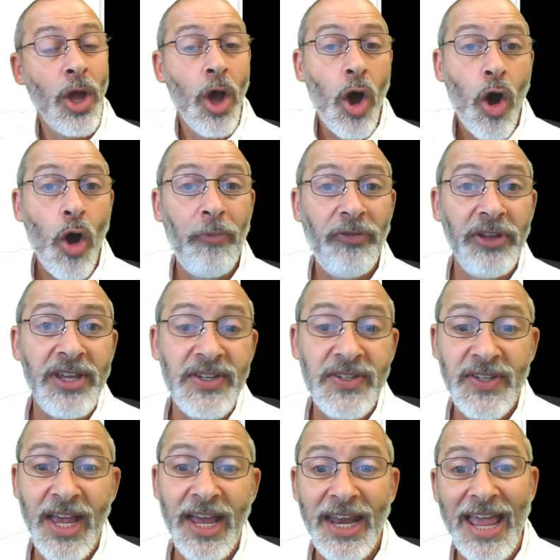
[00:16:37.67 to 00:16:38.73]
Hopefully you
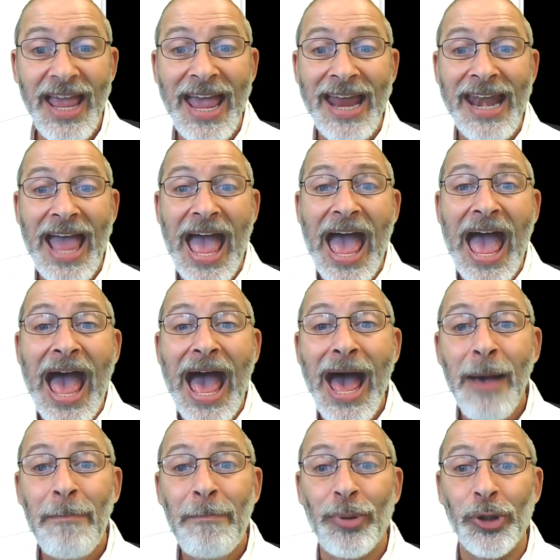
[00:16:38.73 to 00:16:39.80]
said an
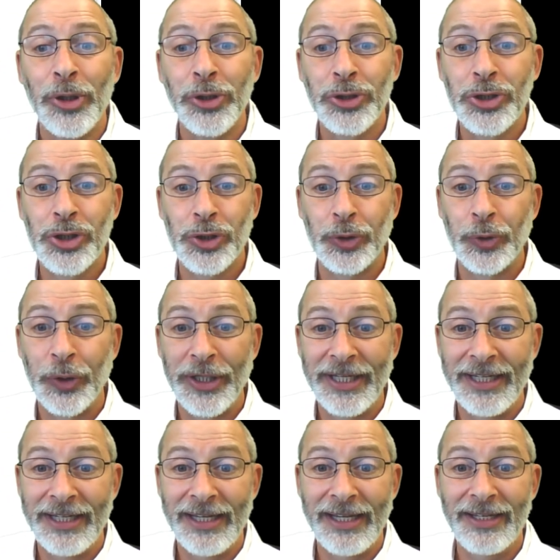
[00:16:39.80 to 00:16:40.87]
apple
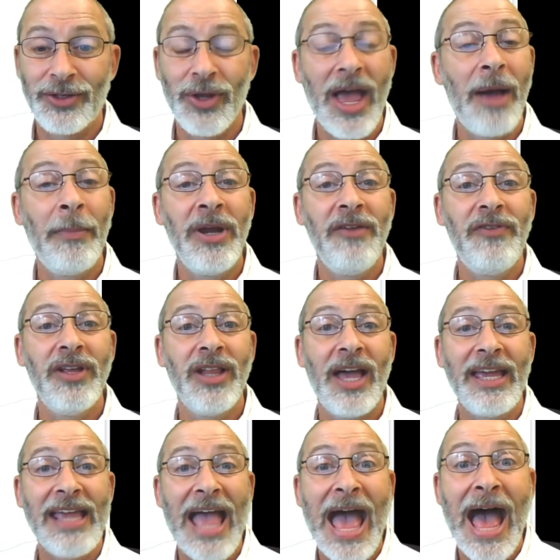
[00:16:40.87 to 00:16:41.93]
tree. How many of you
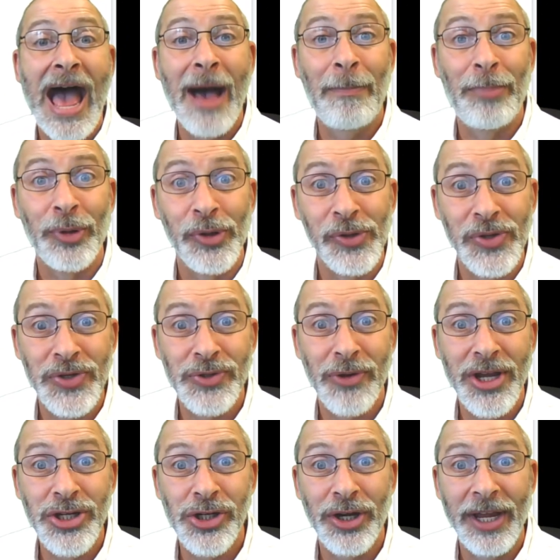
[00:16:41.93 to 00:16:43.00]
like apples?
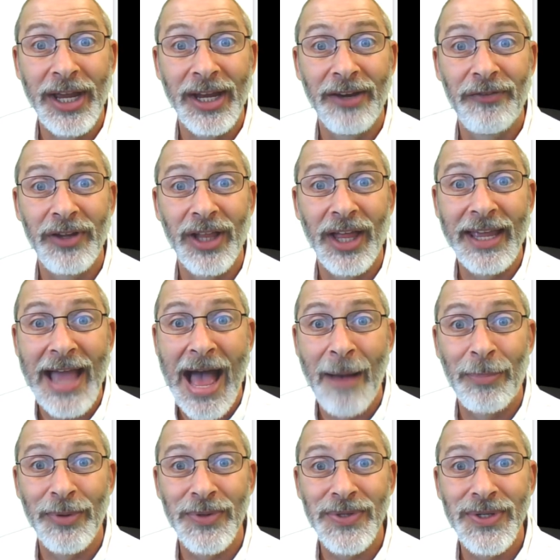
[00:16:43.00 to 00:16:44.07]
Raise your hand if you like
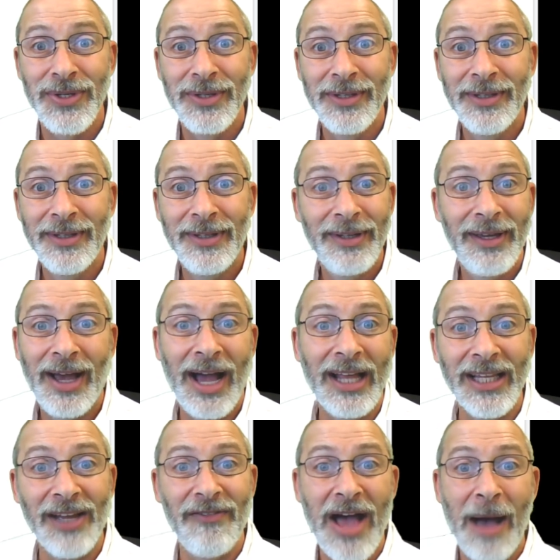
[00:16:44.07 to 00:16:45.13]
apples. I
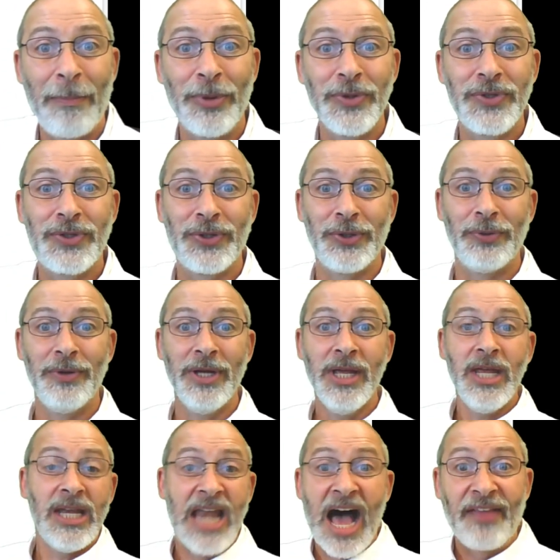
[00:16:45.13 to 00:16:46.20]
love apples too.
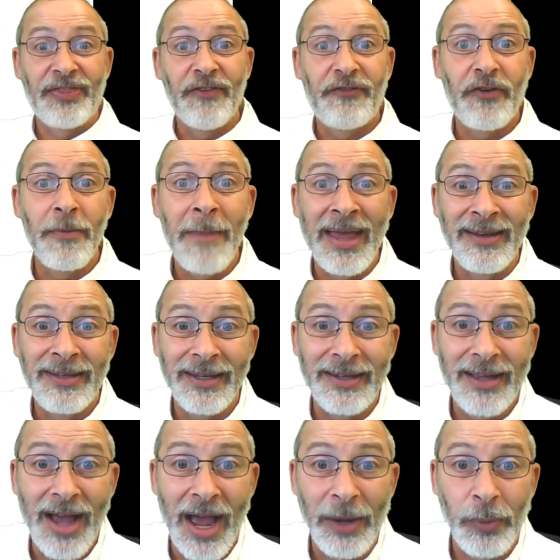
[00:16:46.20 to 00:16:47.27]
Not the fermented
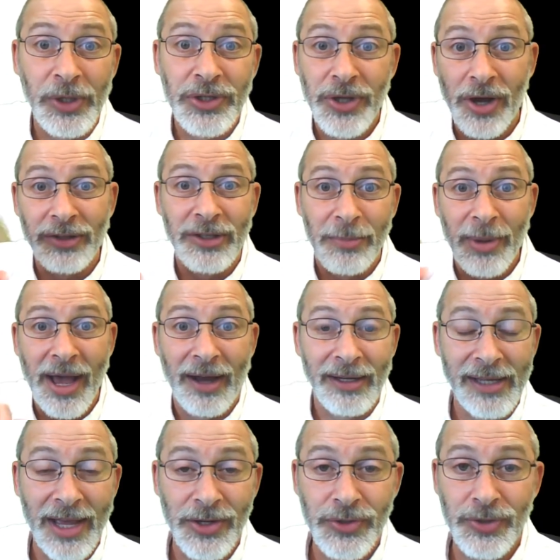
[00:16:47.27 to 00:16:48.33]
kind we talked about
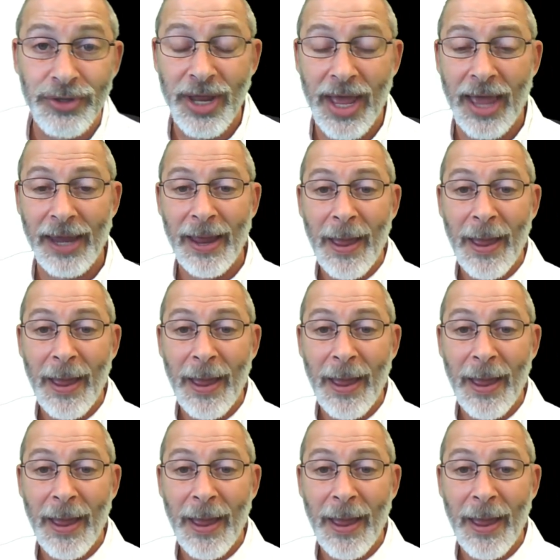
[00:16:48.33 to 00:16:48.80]
yesterday.